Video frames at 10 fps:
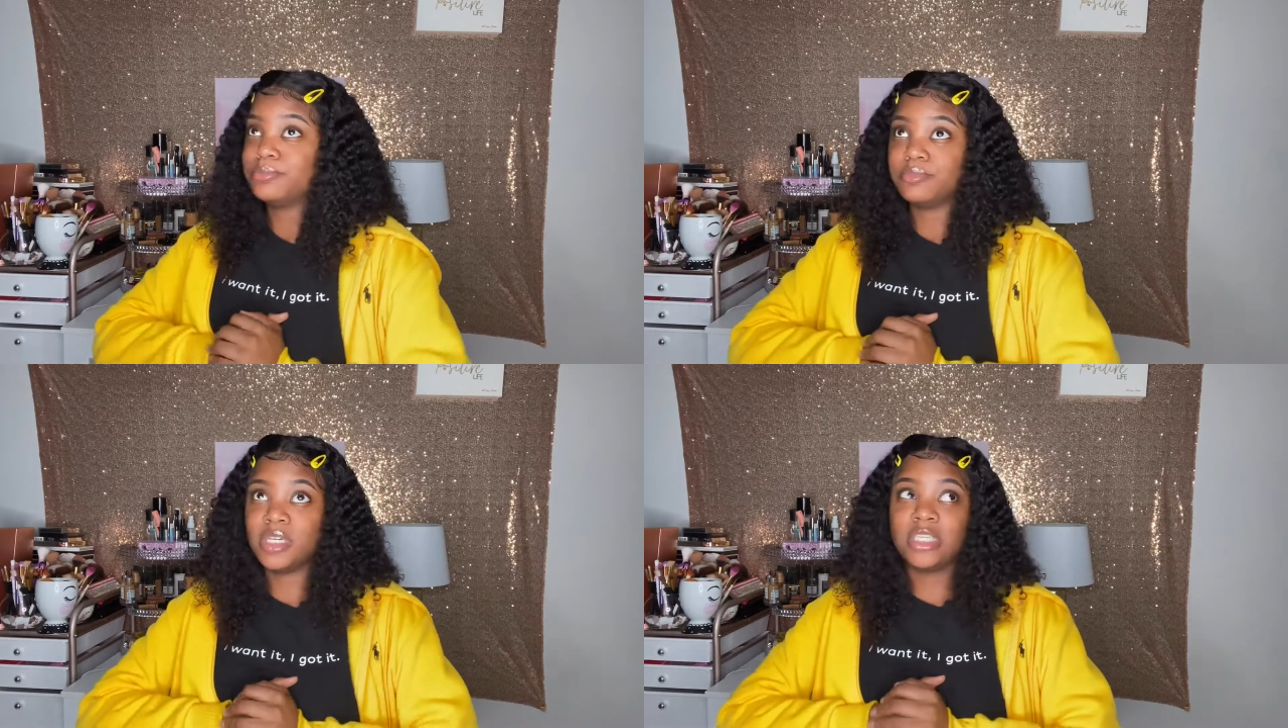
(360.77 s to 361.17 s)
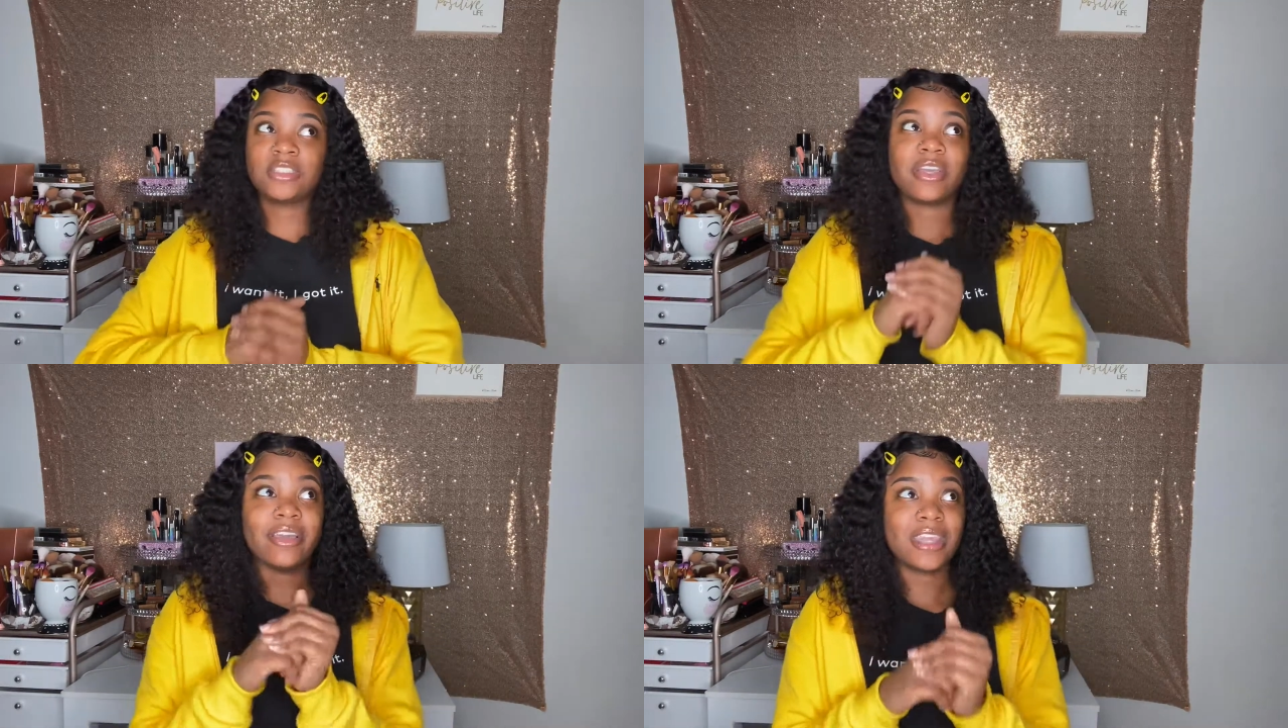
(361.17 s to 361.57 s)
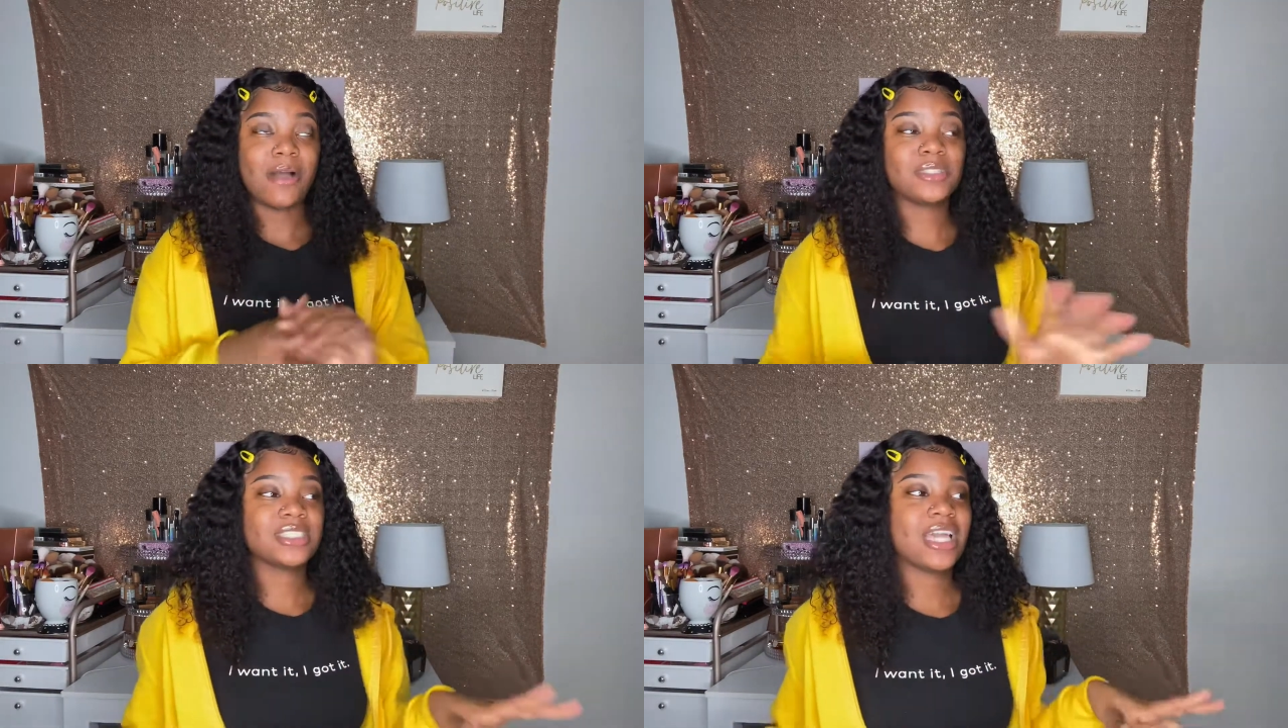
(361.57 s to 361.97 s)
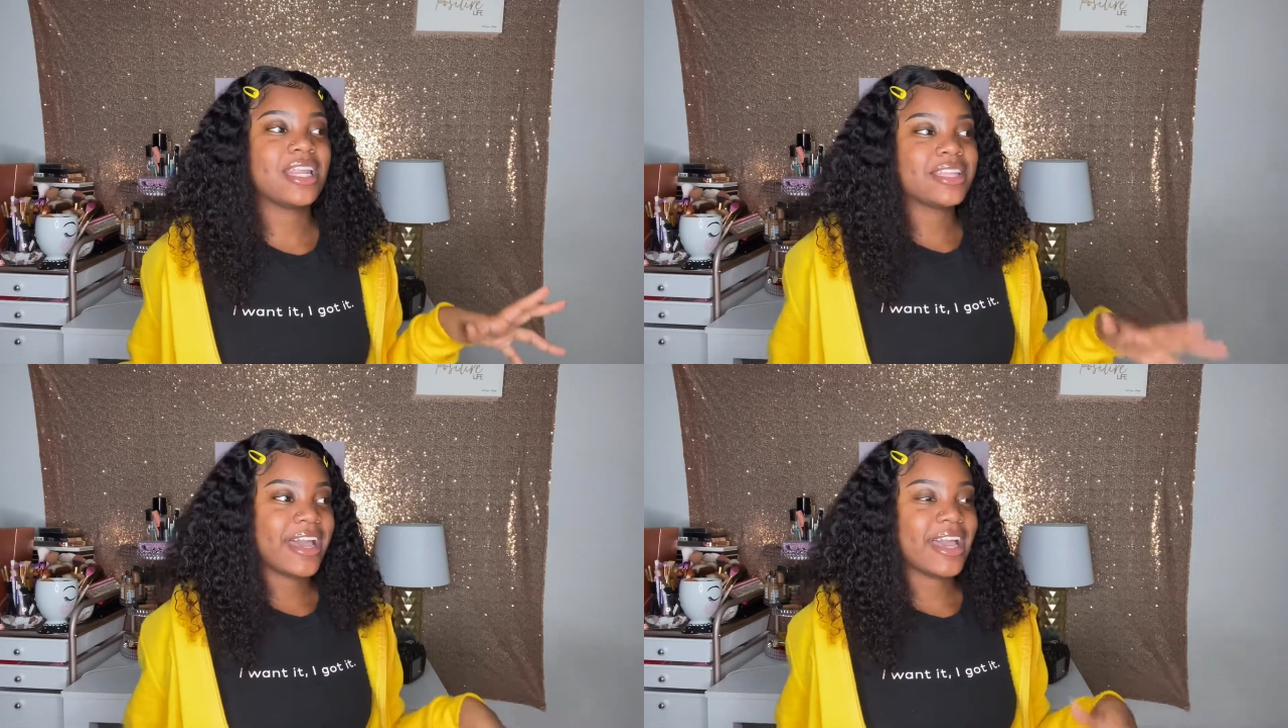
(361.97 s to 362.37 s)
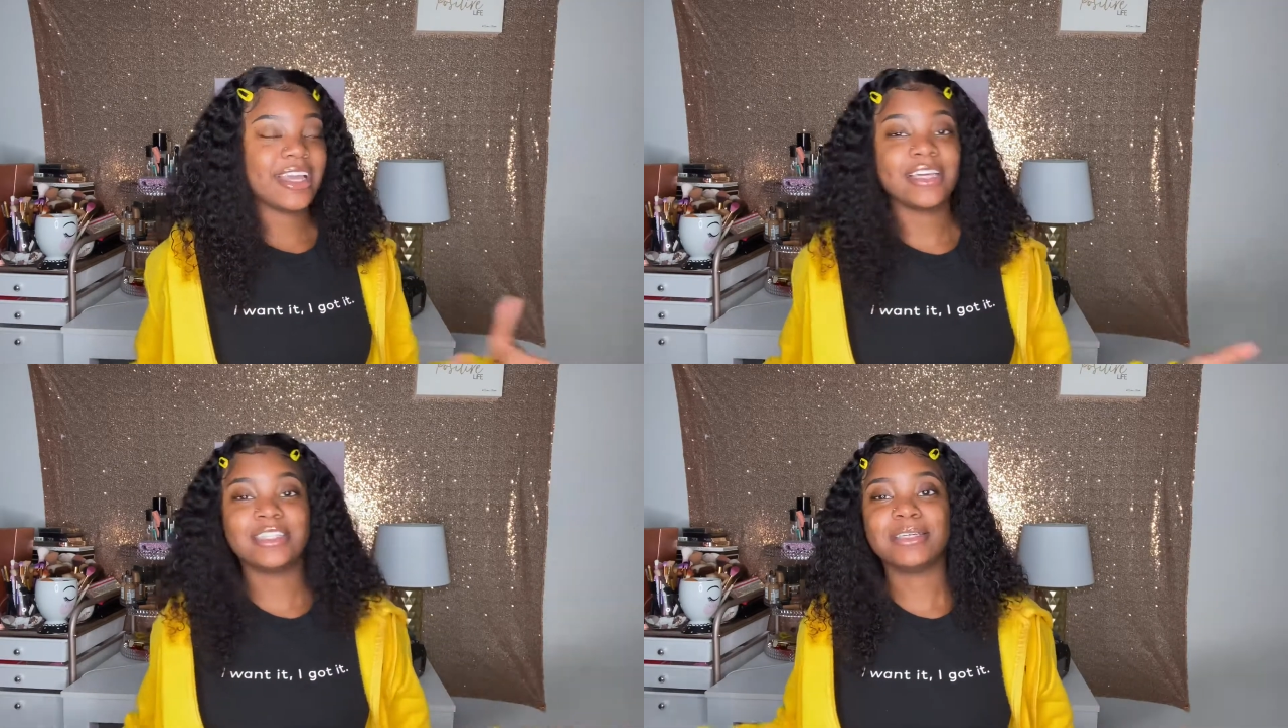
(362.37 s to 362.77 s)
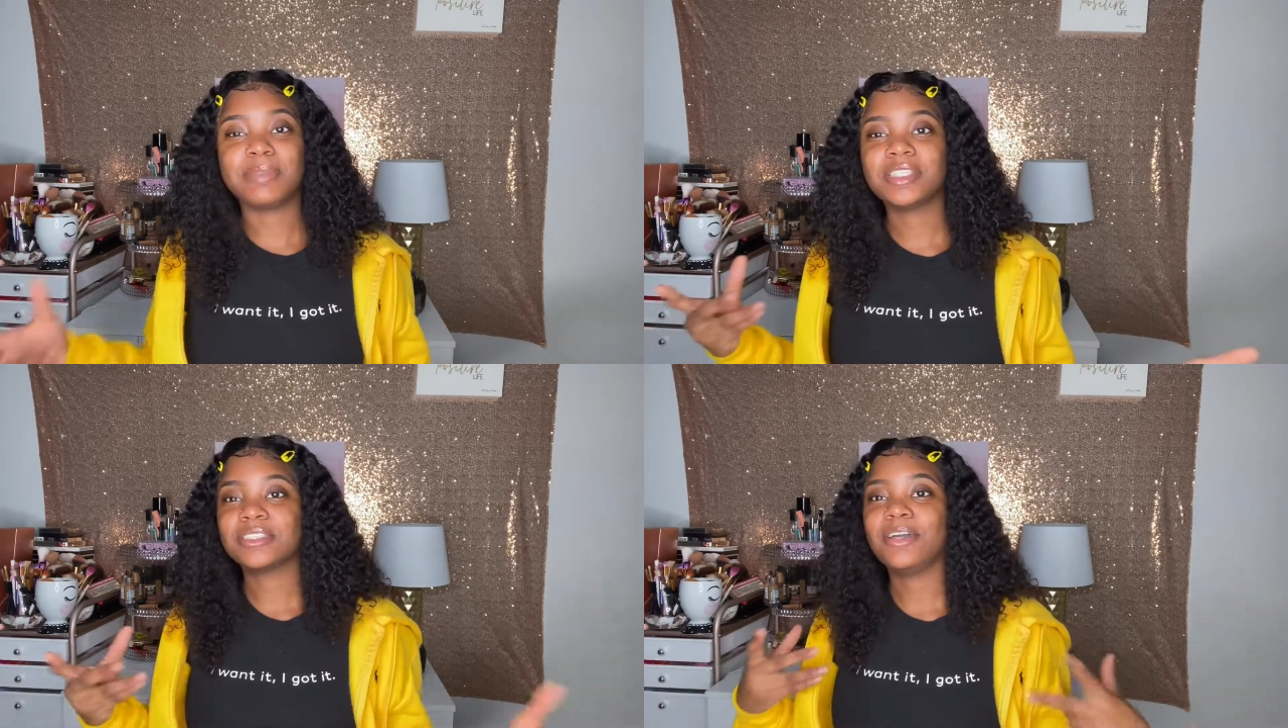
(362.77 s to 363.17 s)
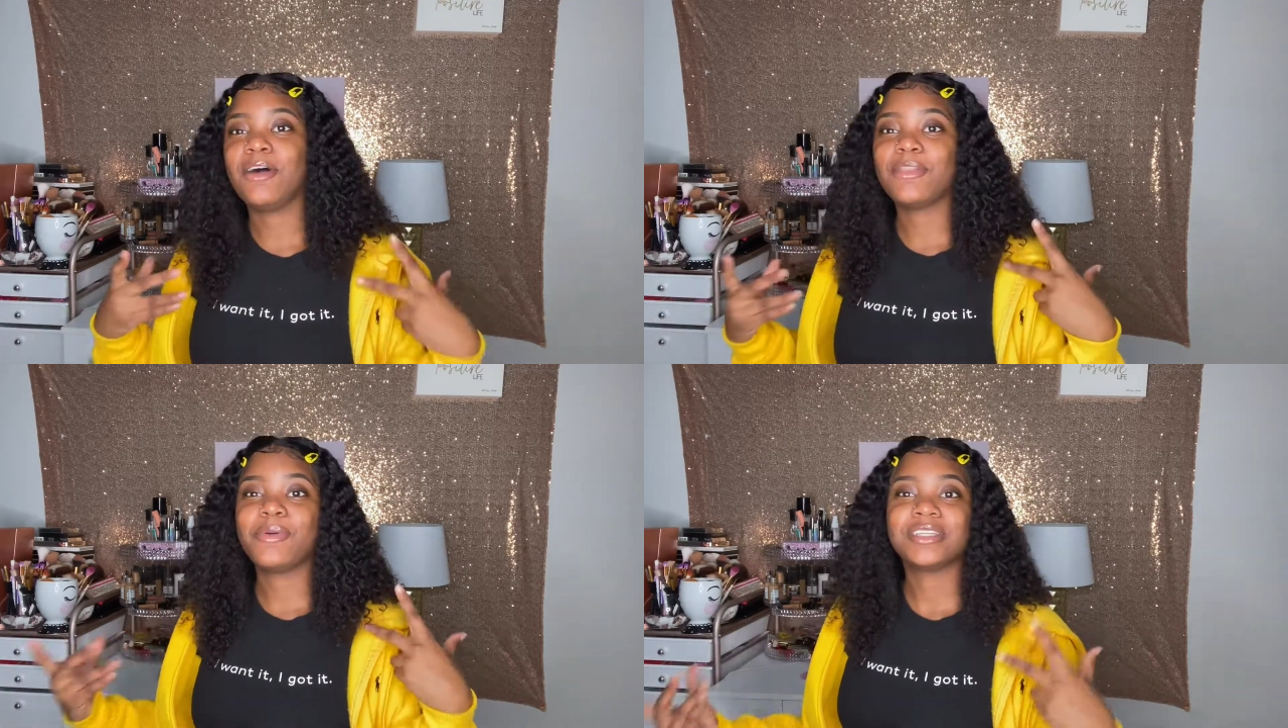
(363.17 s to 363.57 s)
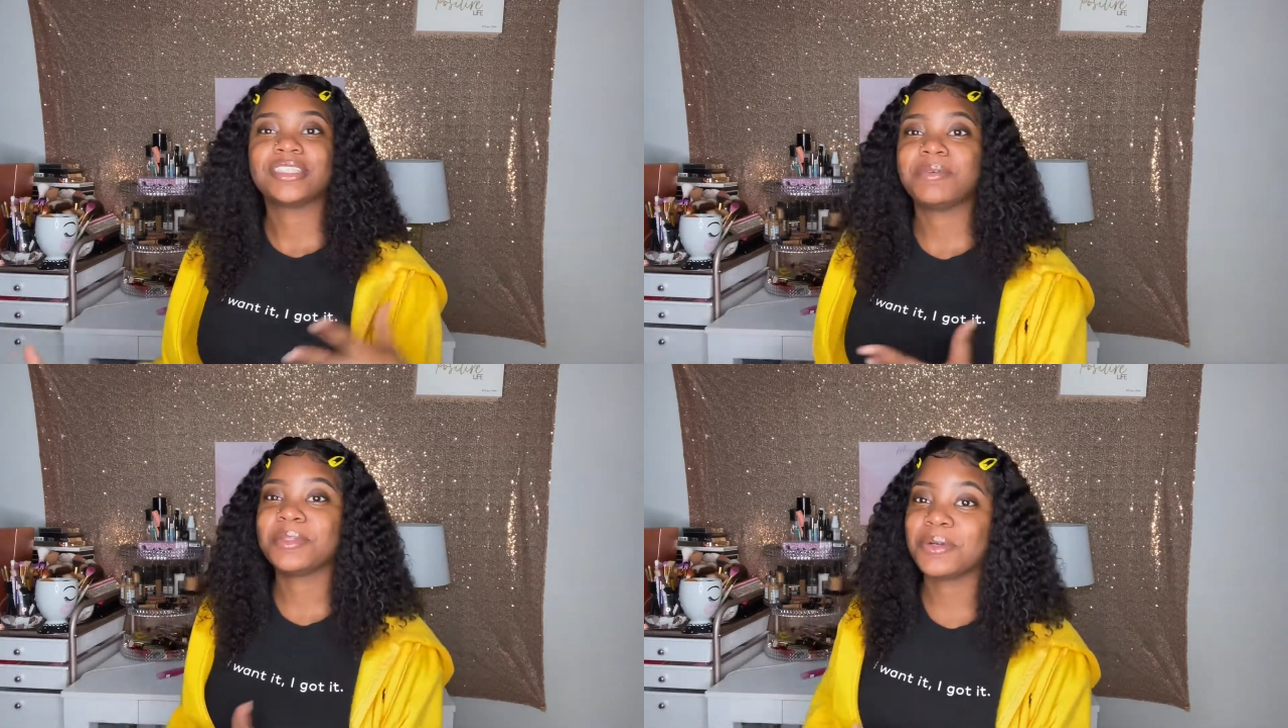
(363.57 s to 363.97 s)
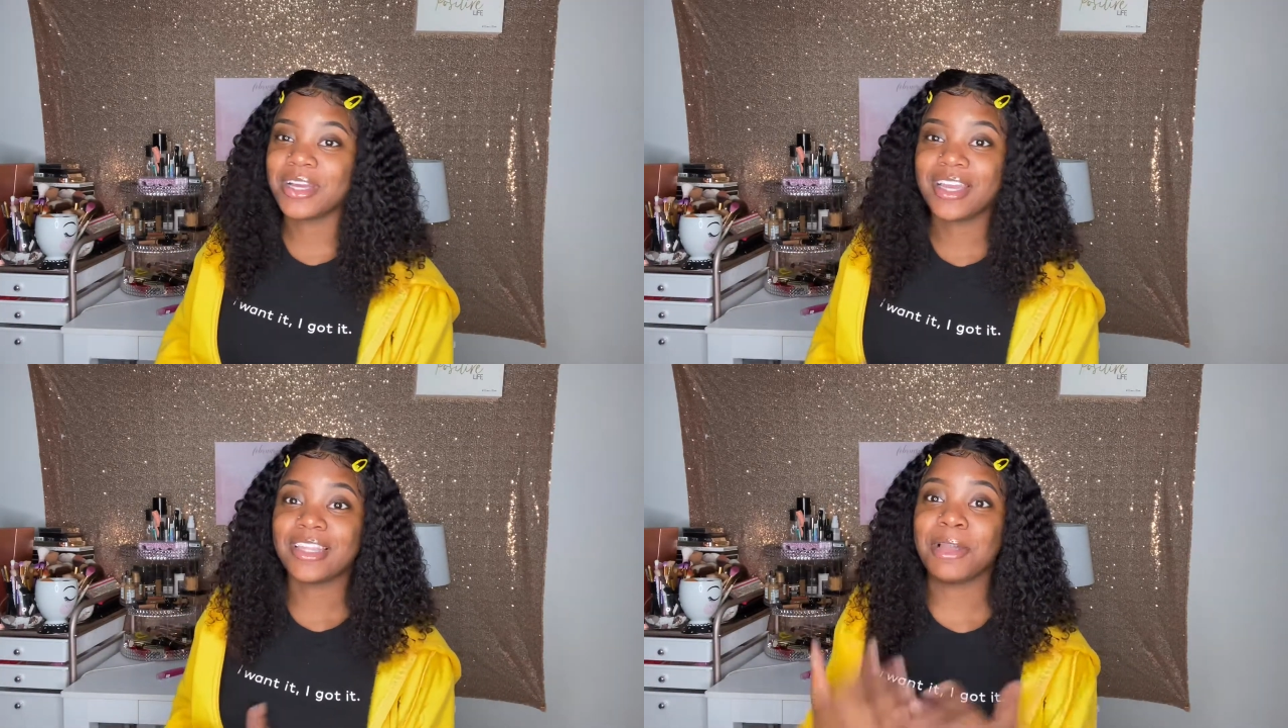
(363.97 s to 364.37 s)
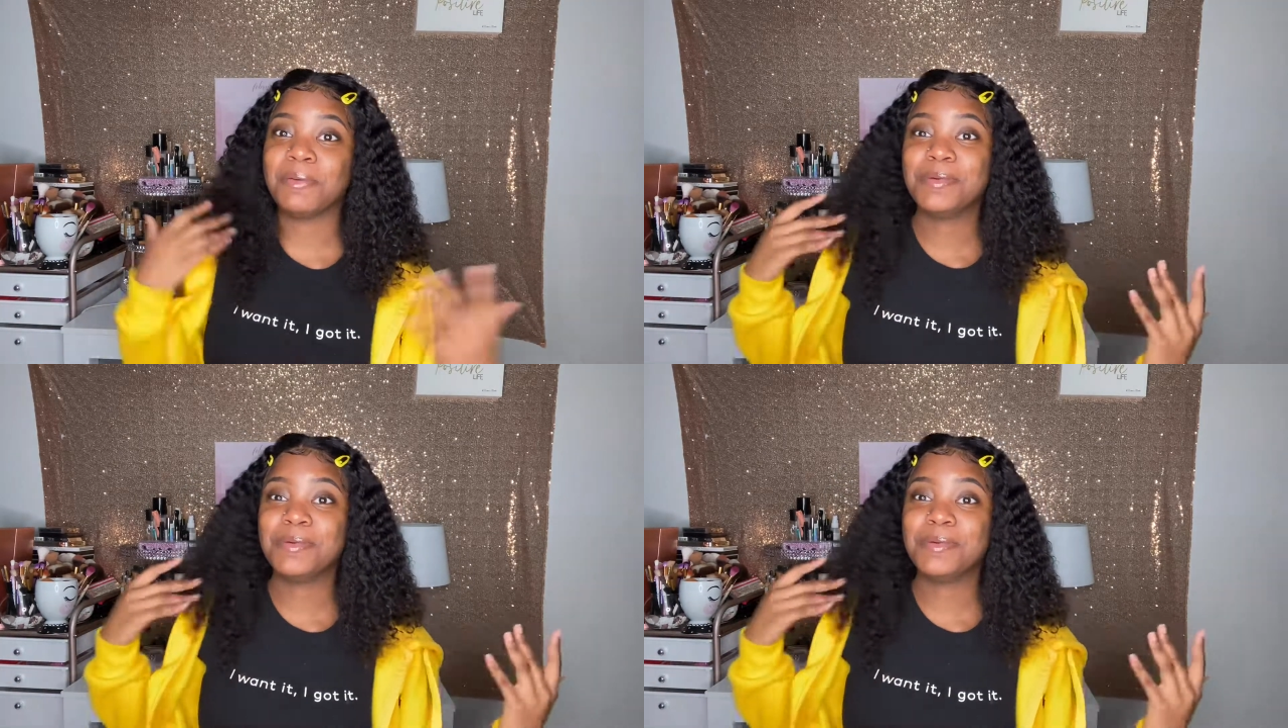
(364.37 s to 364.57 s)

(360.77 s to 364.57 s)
And so yeah, that was just kind of that. And then basically all throughout 7th grade, like we